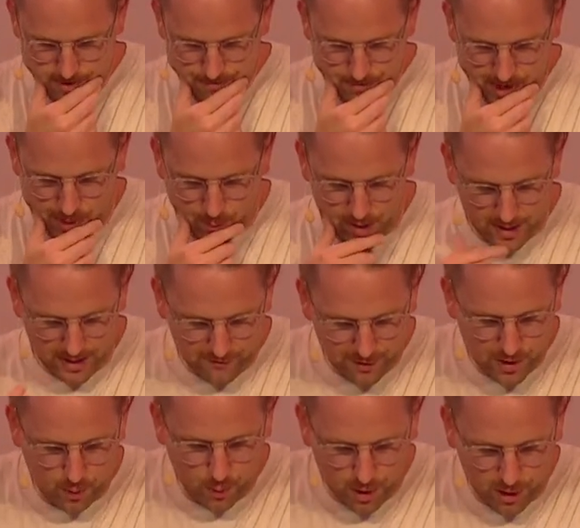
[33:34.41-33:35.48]
And we live in a
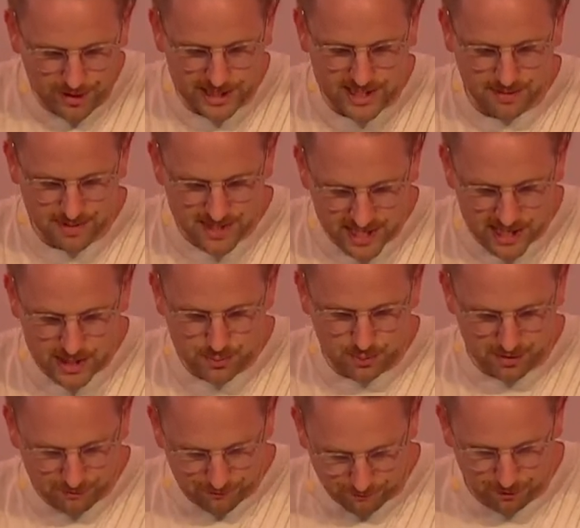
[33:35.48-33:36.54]
world that's obsessed with
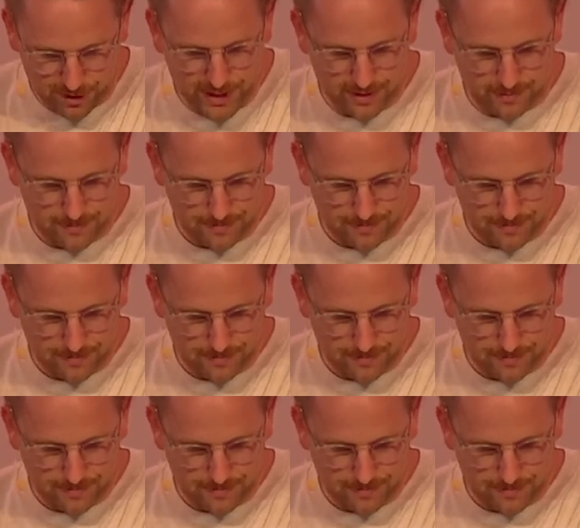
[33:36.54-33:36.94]
freedom,